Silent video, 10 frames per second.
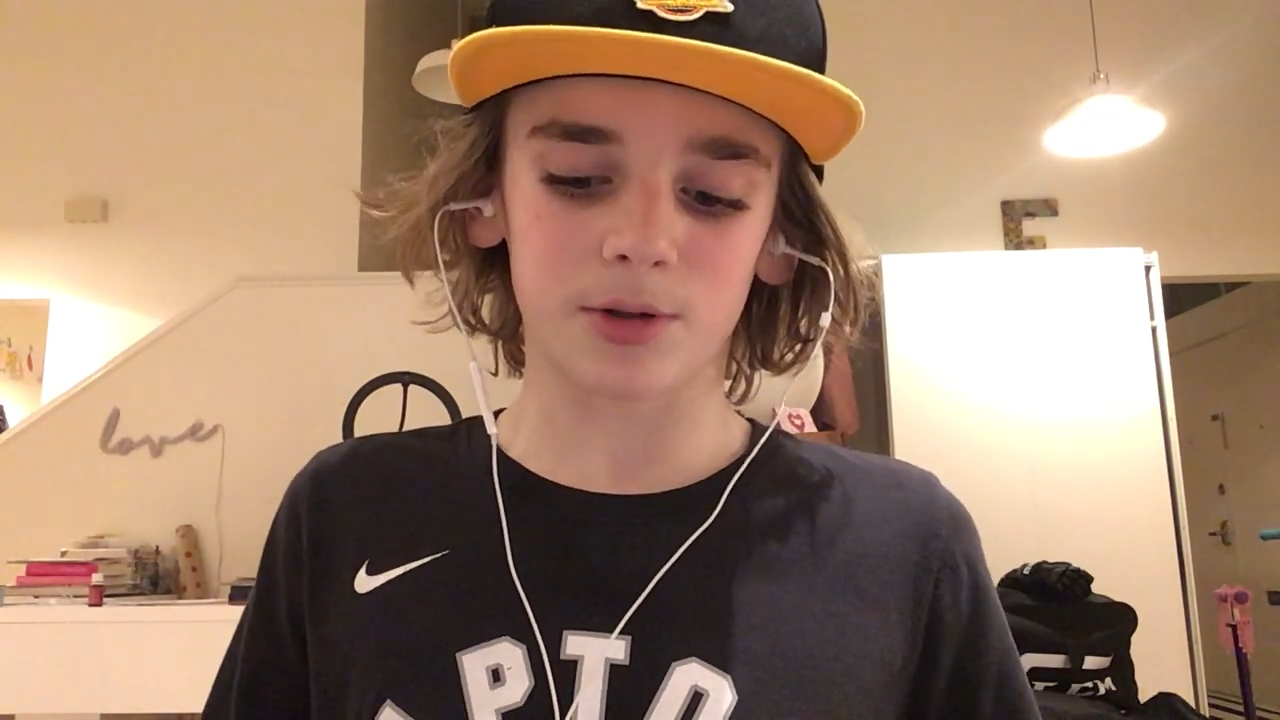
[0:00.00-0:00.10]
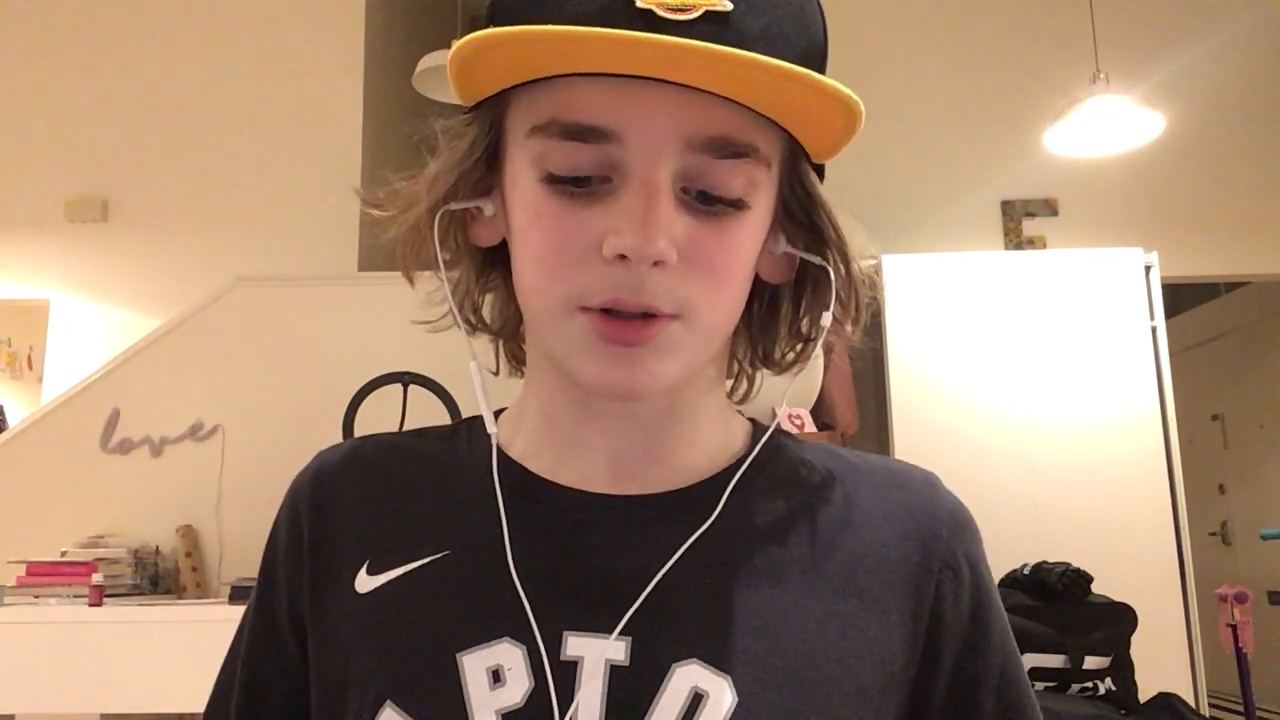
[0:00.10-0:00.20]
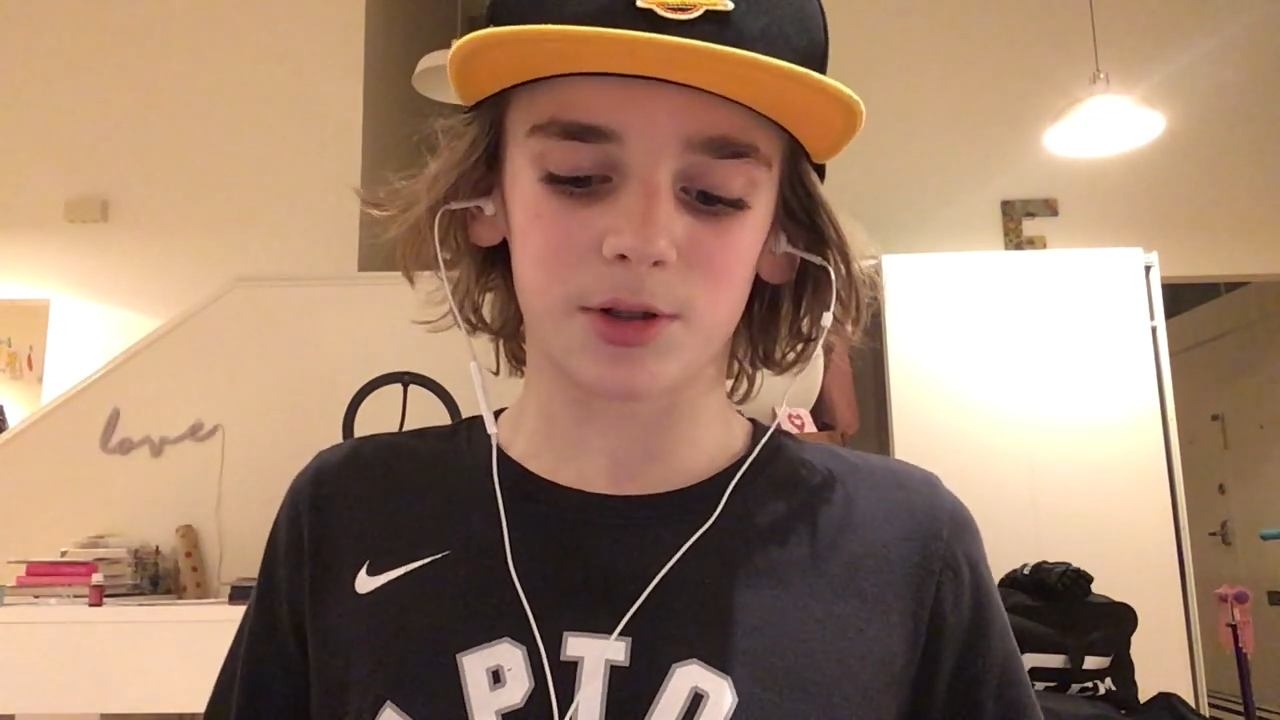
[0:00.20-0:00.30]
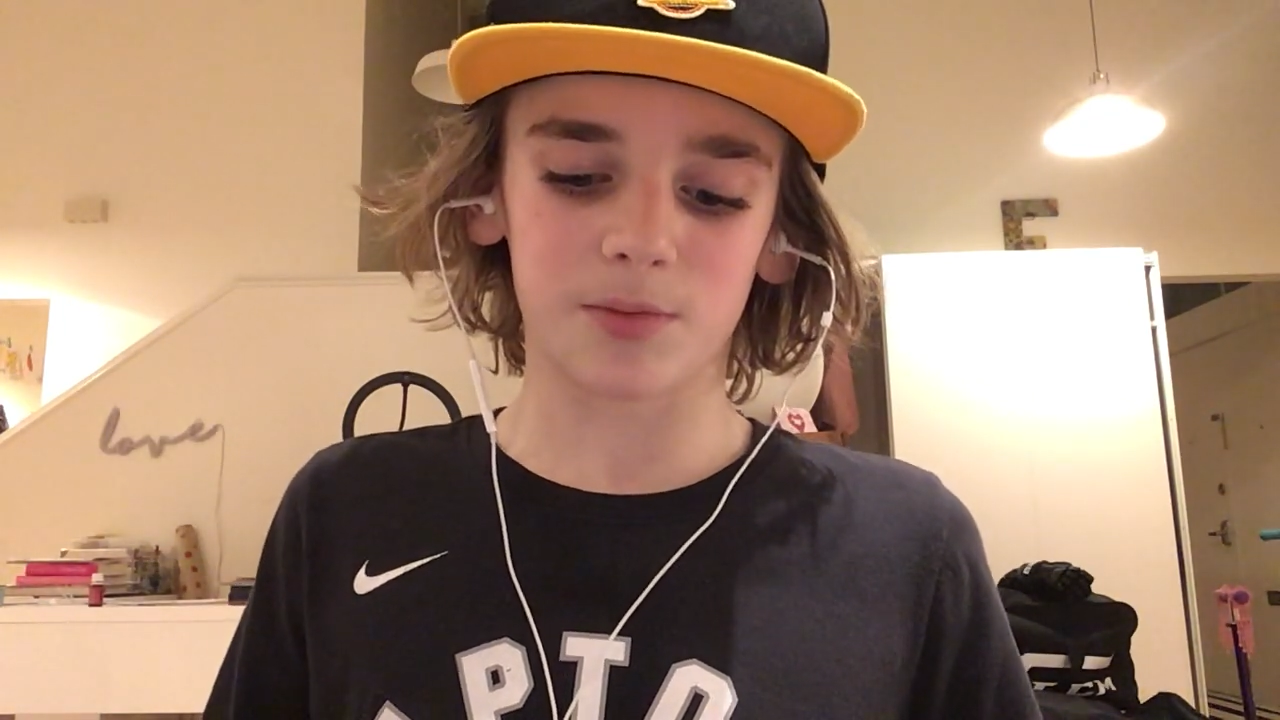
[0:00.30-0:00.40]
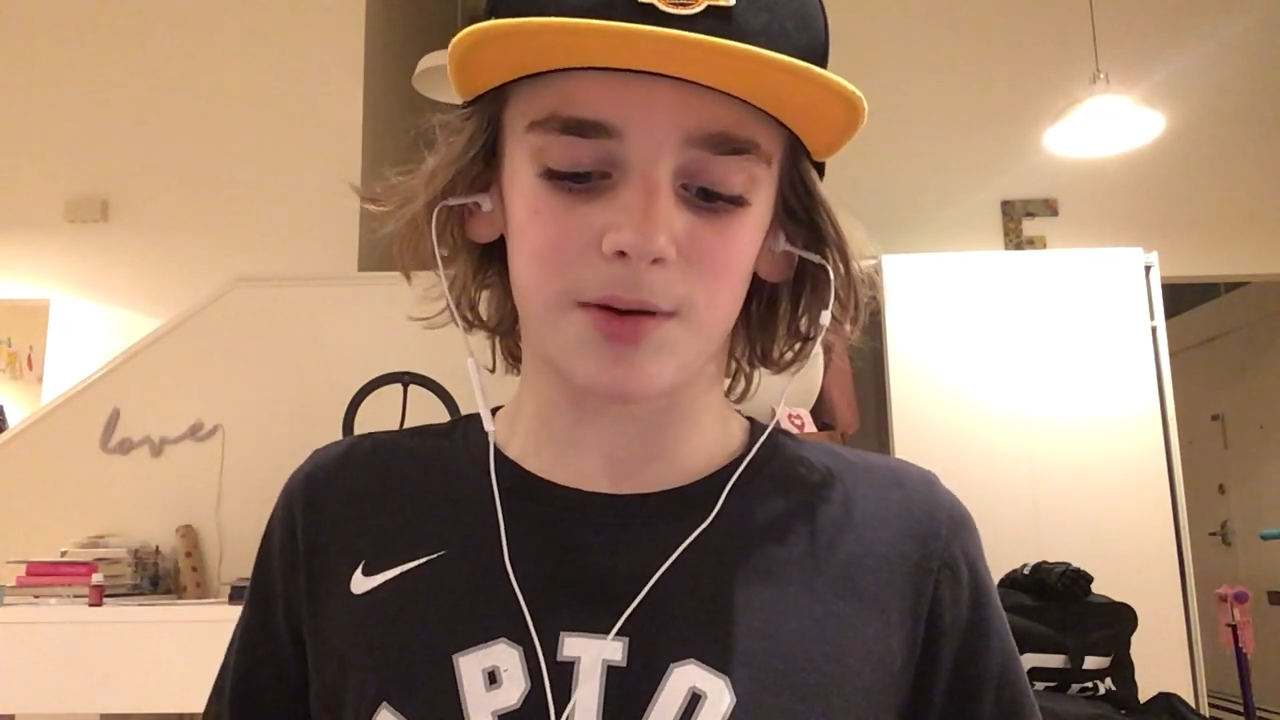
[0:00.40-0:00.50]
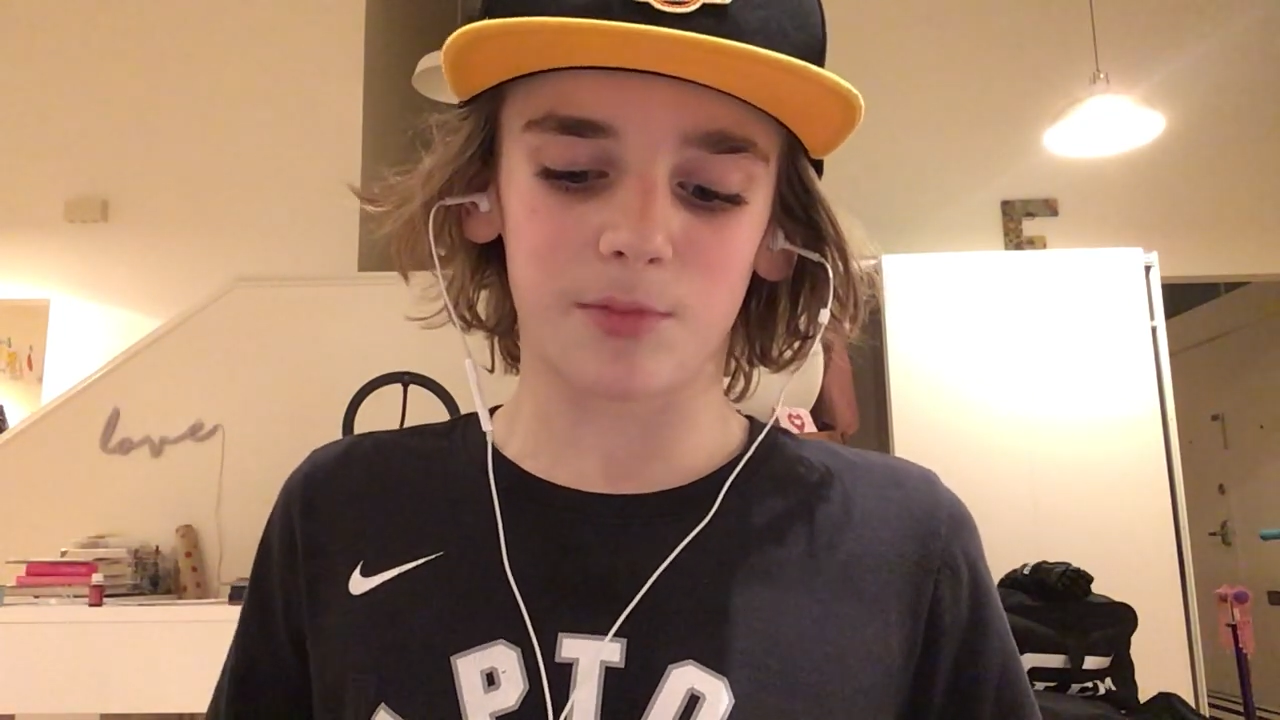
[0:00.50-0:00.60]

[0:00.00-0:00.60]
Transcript: assisted by